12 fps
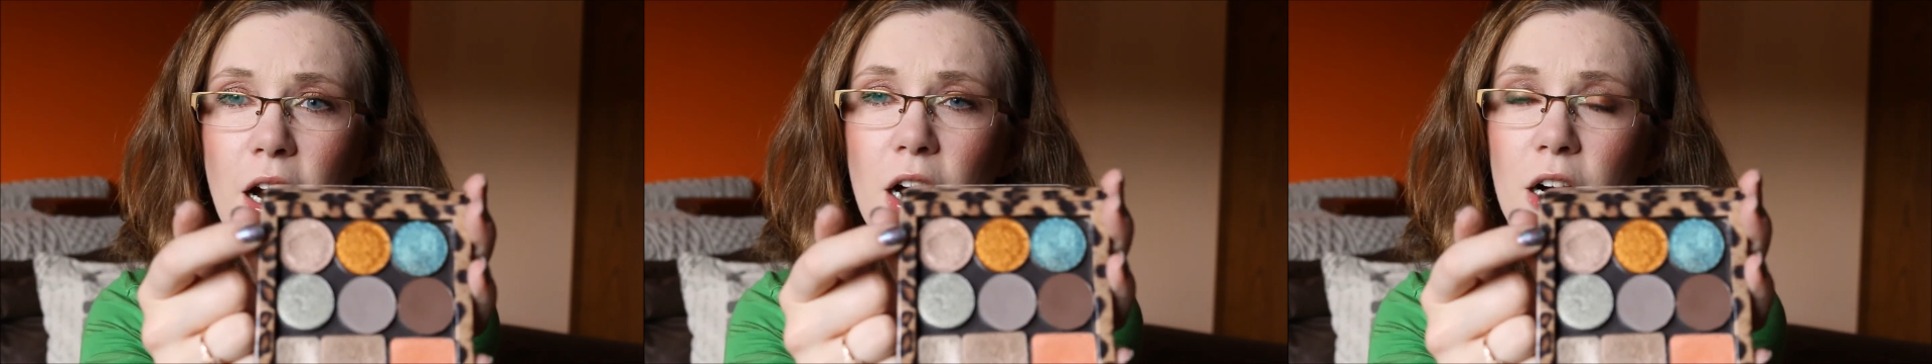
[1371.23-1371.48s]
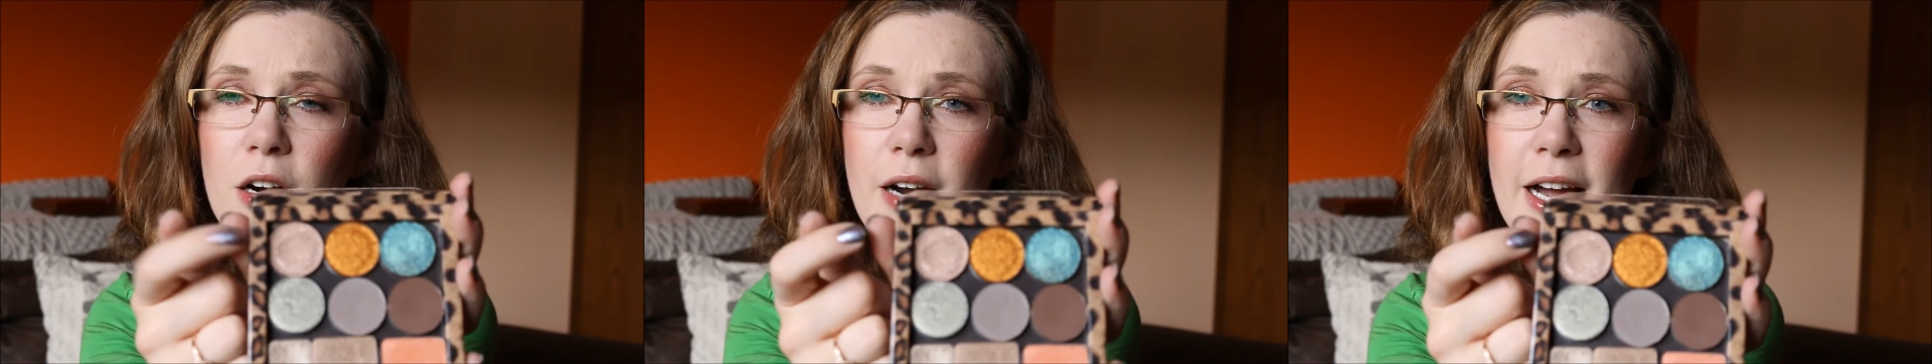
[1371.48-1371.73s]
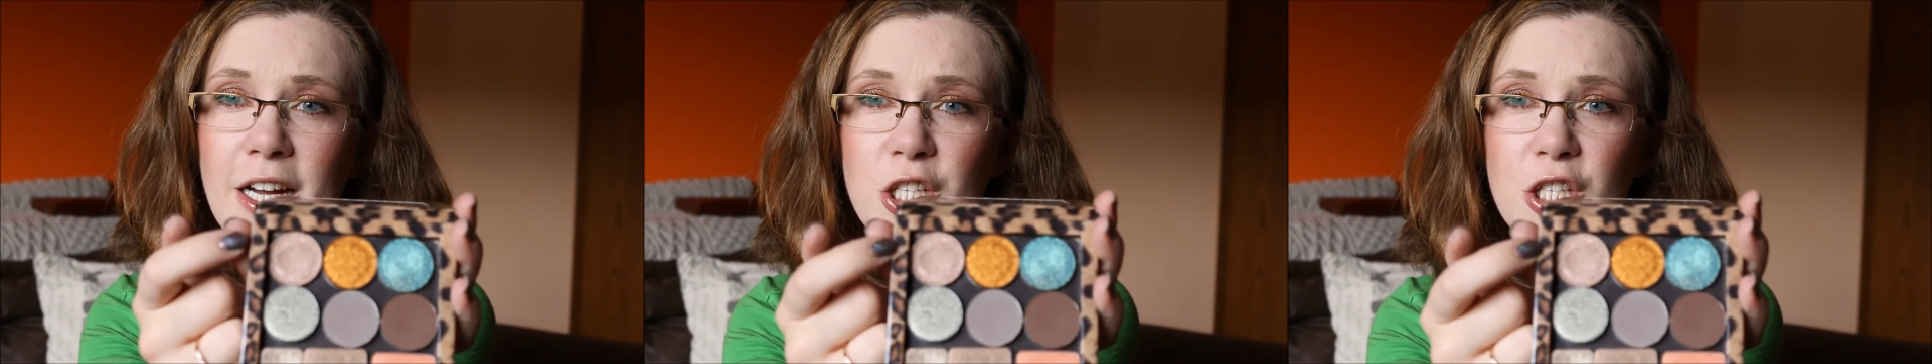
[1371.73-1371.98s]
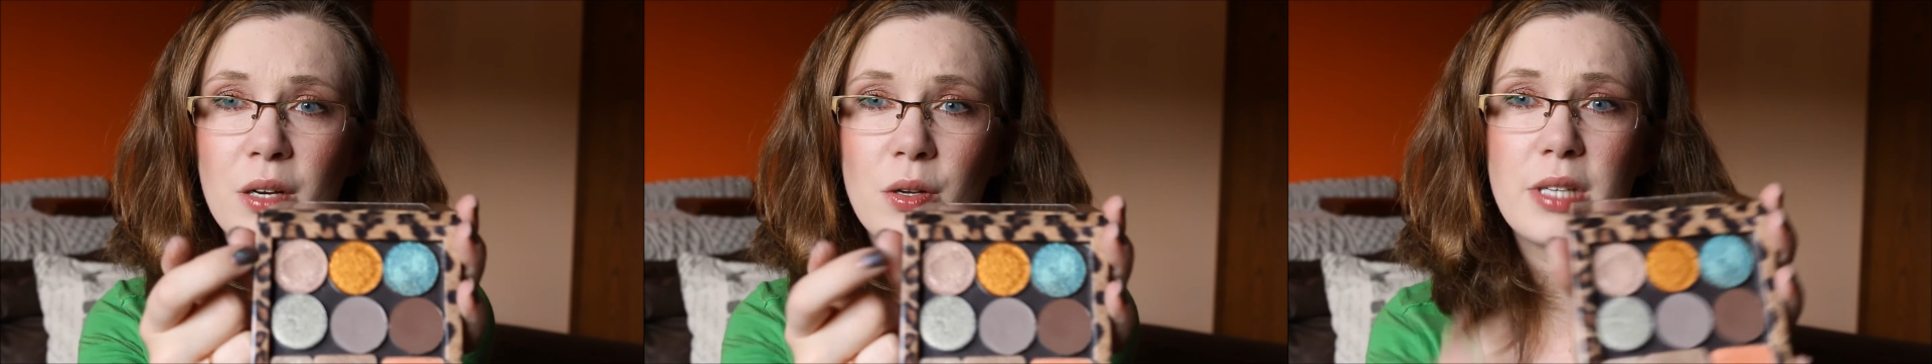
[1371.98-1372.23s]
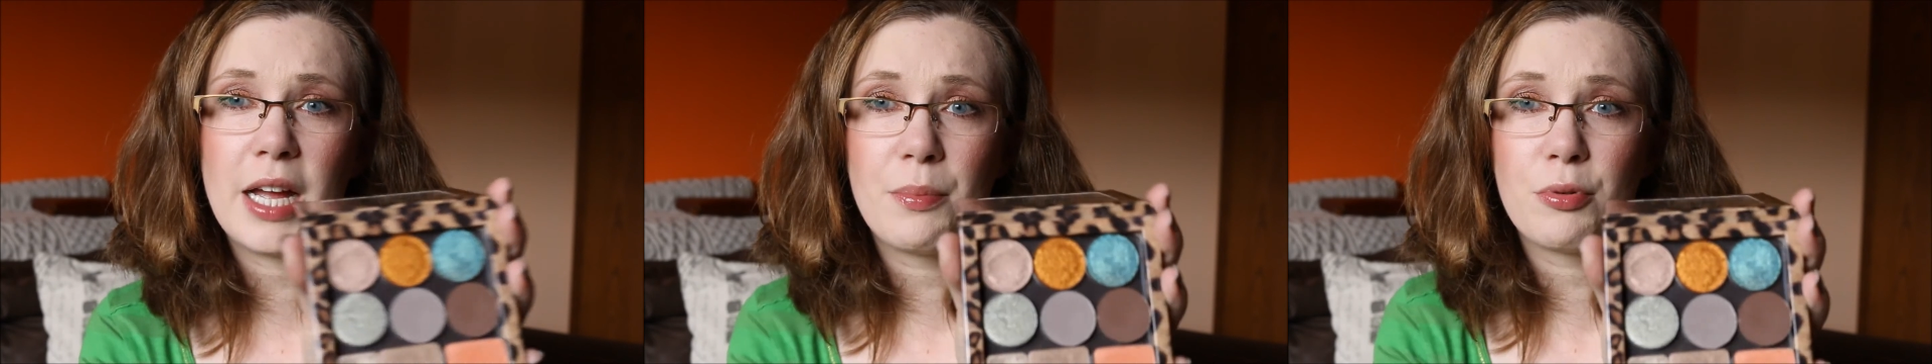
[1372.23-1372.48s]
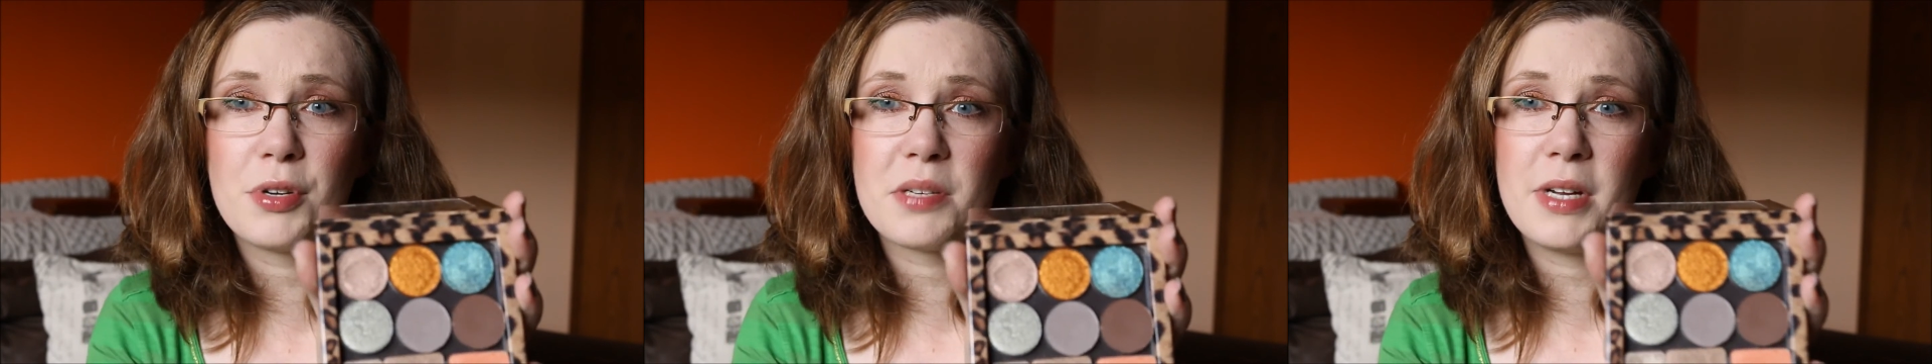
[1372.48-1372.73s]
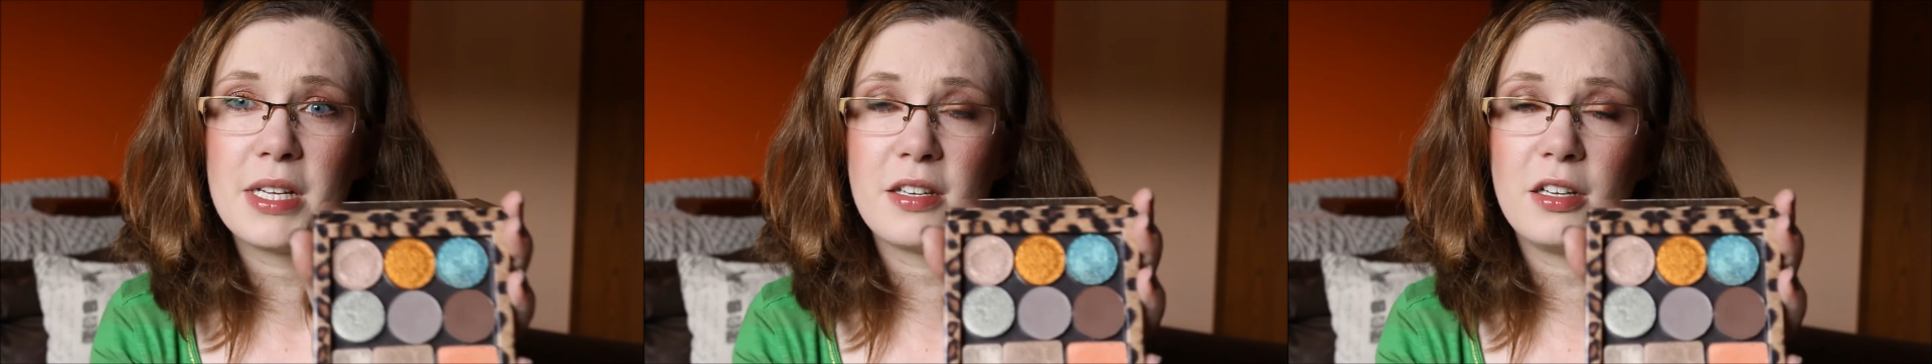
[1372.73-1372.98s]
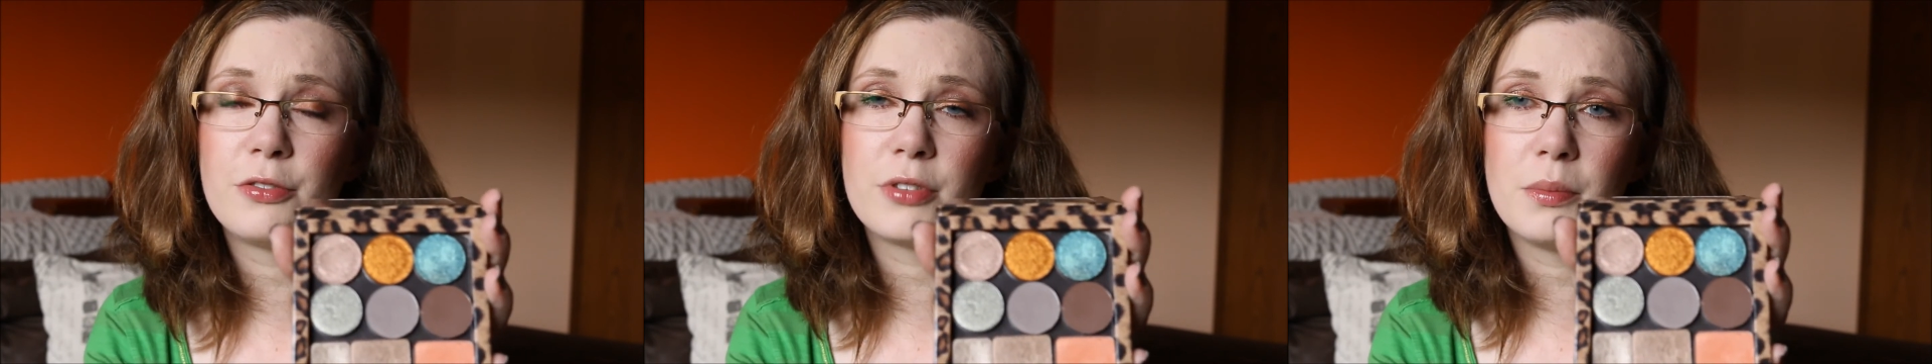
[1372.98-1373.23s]
are eyeshadows I pressed
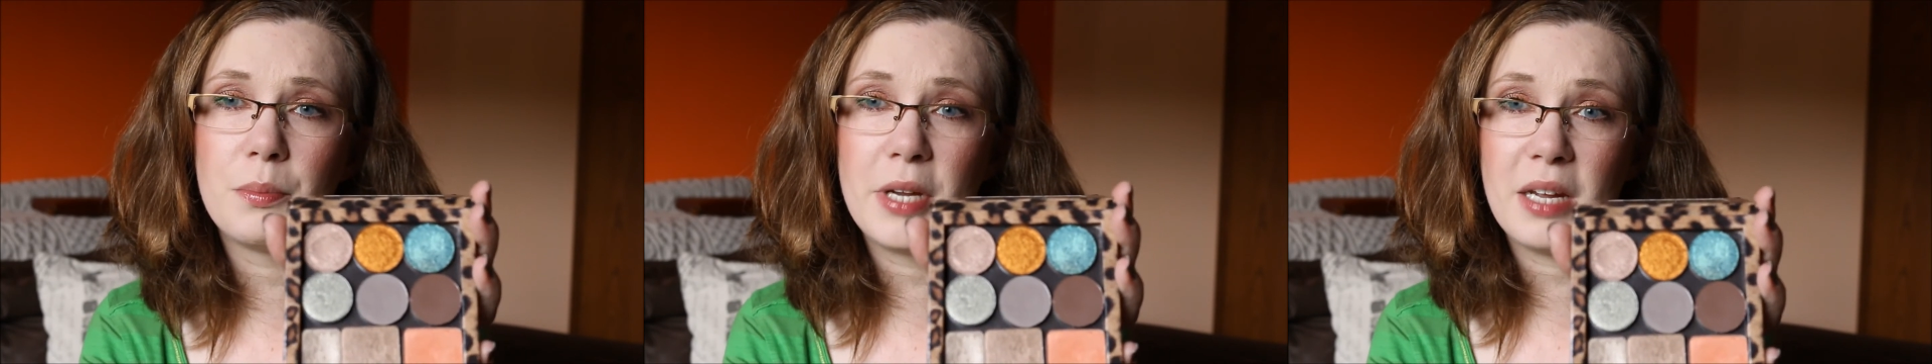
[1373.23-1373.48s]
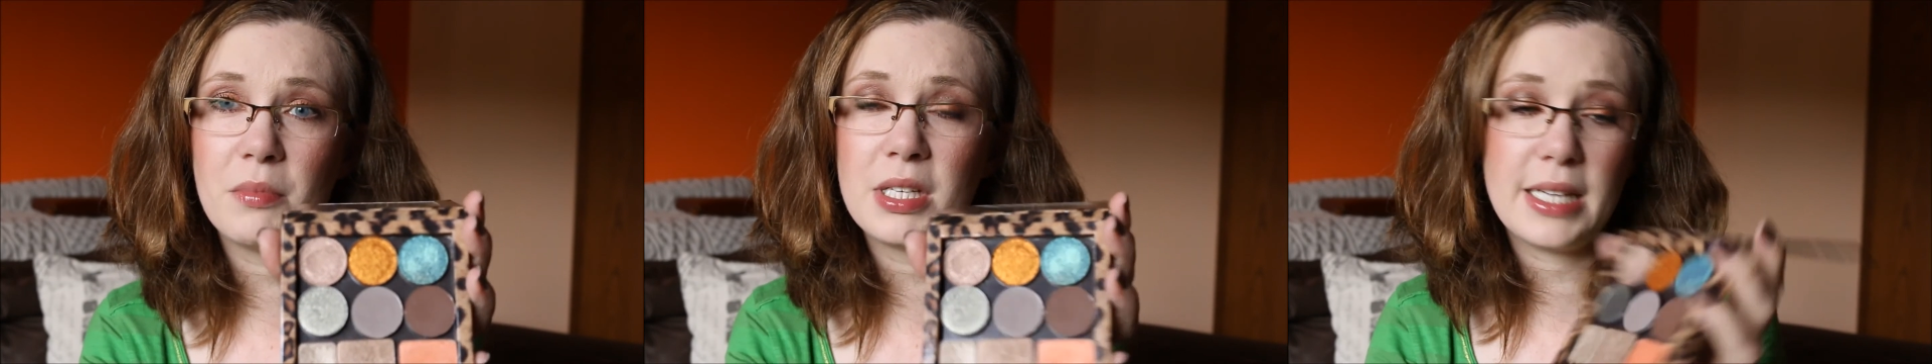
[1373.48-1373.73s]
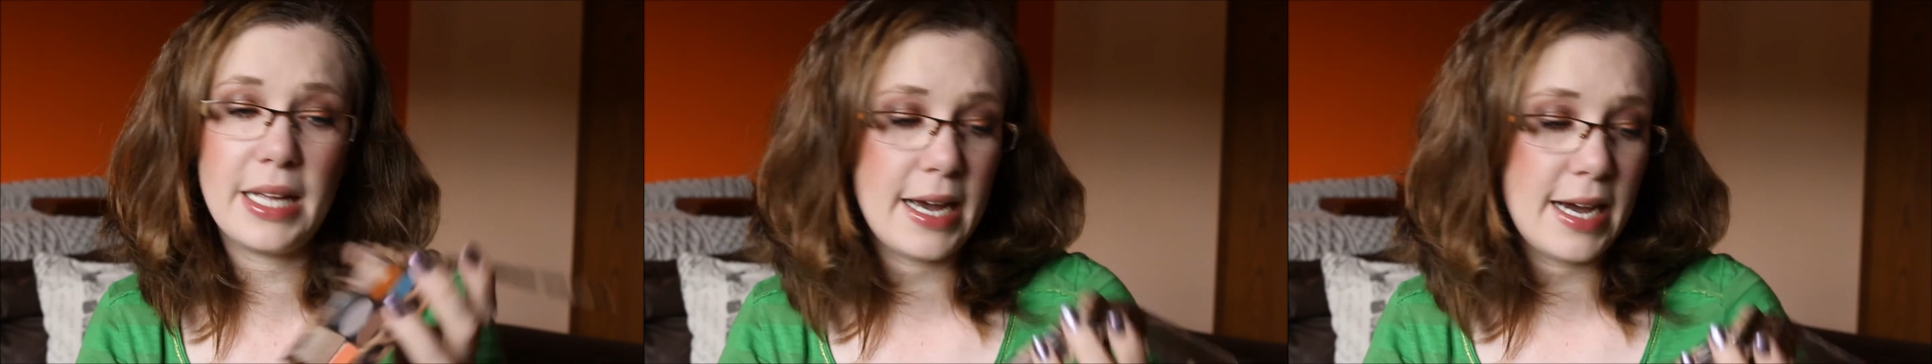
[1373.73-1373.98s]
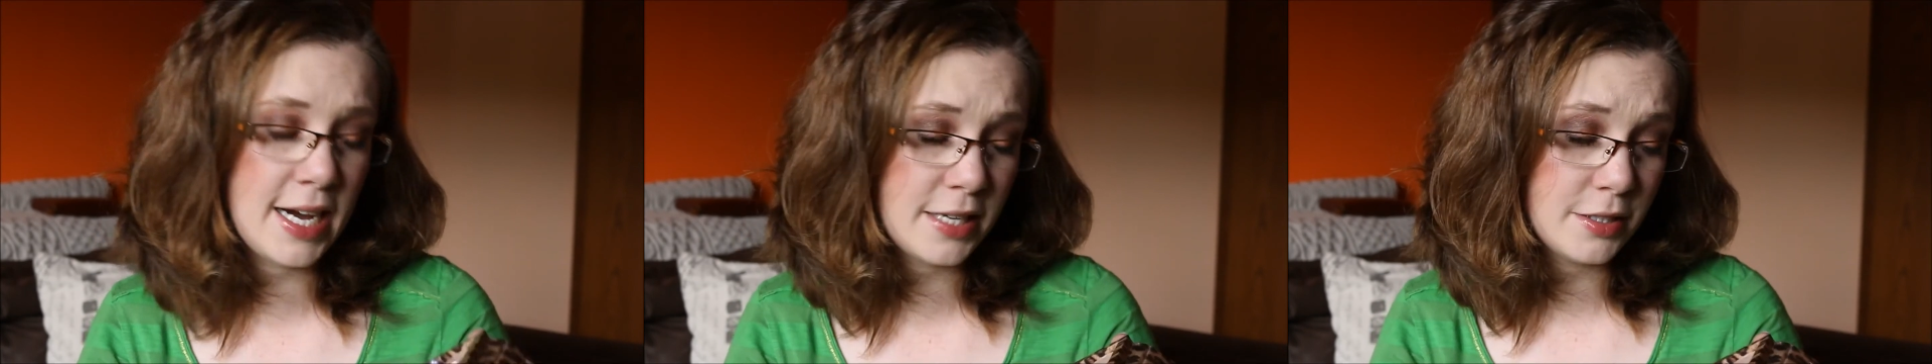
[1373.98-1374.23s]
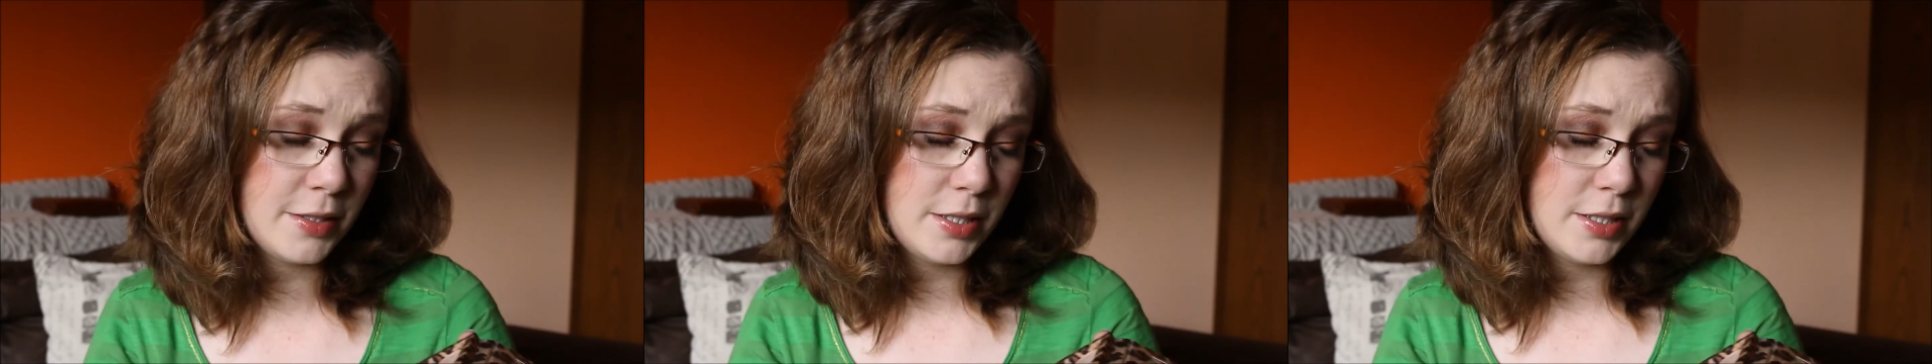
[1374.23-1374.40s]
myself from pigments I had.